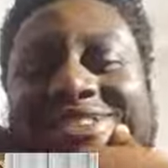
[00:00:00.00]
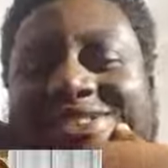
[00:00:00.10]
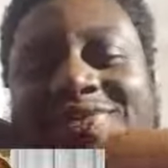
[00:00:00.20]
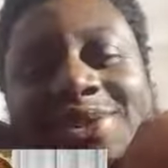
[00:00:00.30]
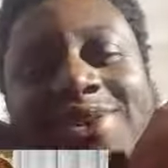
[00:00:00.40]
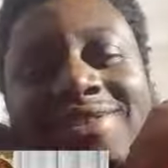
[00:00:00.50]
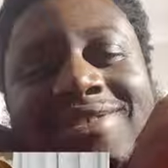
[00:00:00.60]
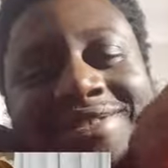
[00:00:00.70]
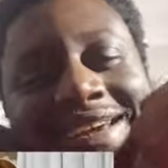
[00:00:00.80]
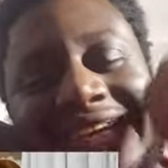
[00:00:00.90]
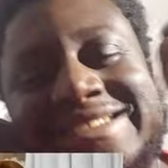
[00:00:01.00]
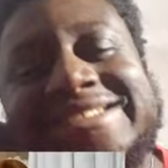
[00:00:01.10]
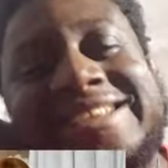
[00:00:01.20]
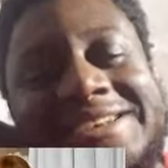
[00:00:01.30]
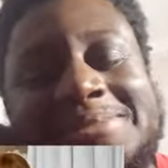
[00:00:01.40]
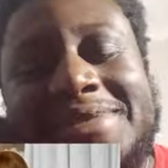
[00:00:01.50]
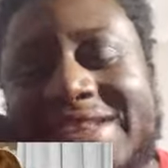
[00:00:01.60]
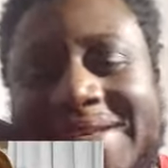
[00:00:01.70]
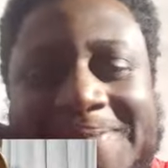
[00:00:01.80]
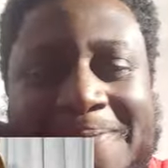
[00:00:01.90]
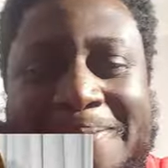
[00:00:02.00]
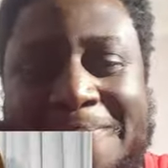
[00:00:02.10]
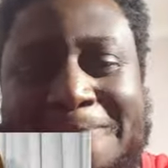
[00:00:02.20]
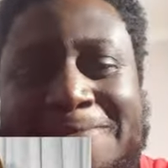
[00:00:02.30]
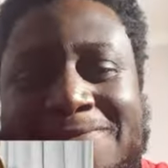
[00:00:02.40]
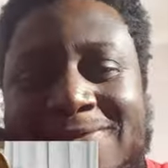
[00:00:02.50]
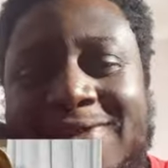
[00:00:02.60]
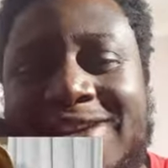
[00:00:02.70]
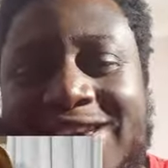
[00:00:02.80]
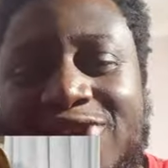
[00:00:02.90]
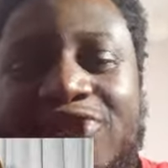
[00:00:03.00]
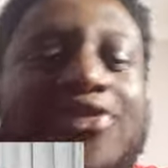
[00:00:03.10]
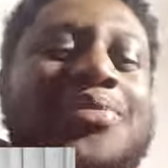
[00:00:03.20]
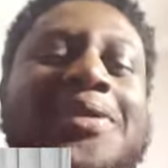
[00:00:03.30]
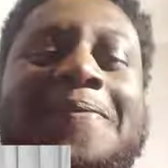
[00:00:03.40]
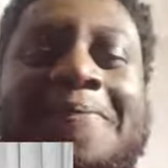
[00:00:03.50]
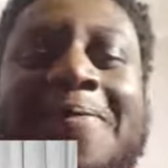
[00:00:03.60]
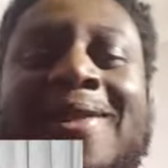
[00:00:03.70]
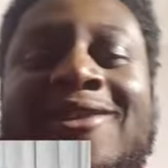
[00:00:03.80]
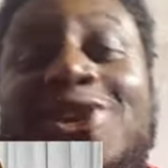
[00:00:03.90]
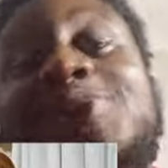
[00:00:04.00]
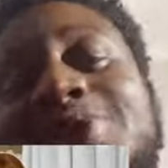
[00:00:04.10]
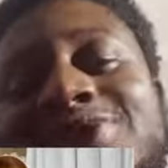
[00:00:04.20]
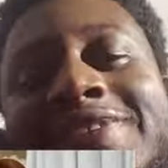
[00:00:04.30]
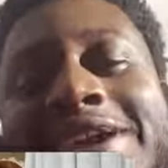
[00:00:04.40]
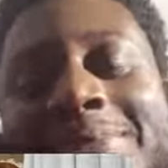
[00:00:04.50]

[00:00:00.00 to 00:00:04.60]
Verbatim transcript: this video that this lady made? Hmm? King Phoebe. You know what's funny